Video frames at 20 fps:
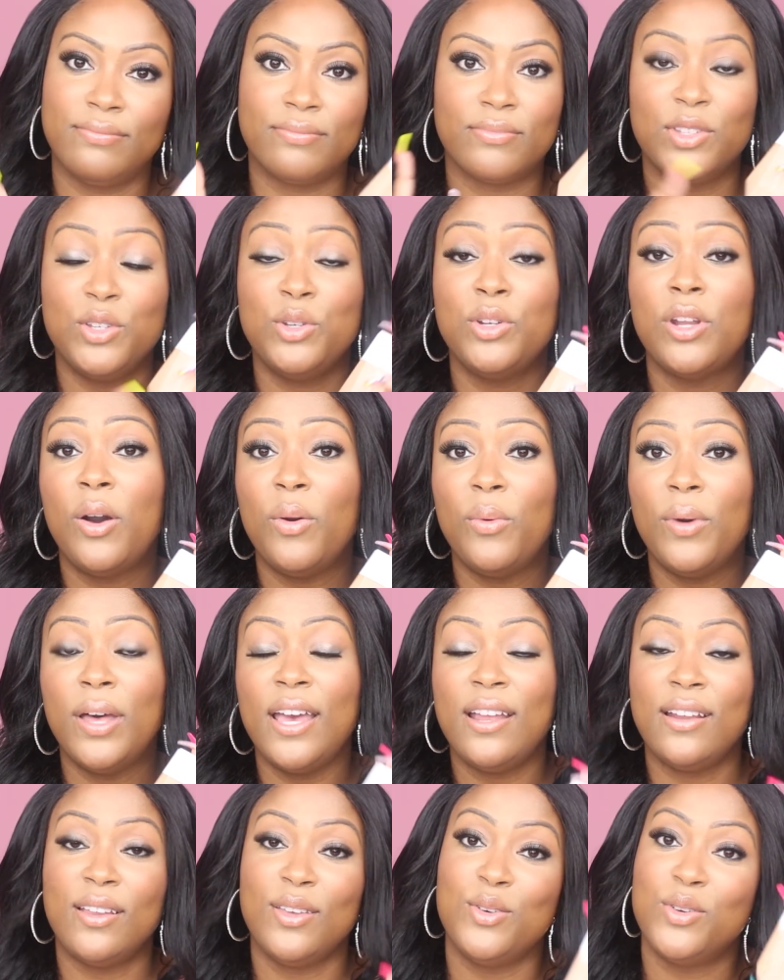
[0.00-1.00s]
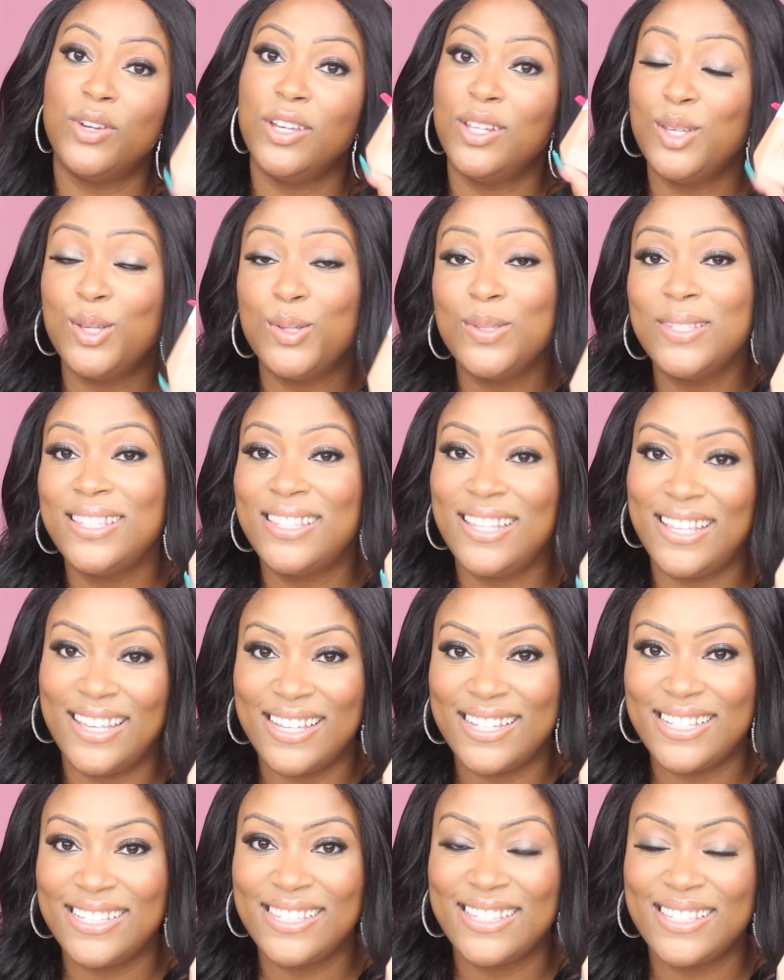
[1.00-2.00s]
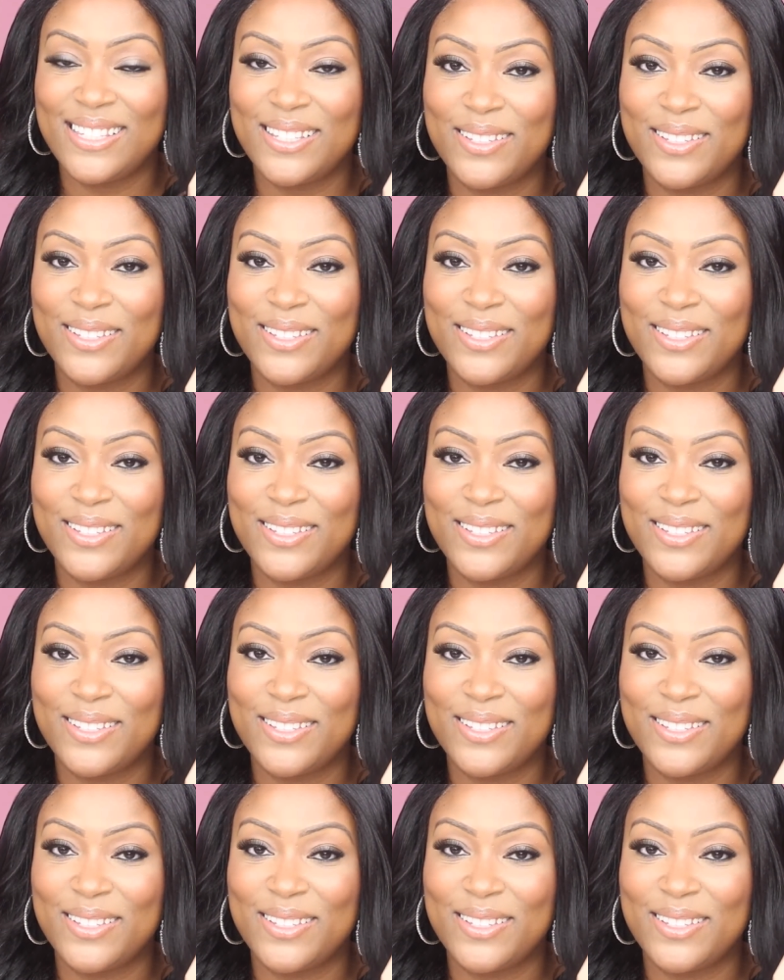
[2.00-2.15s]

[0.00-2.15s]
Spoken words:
you know what? You can use this.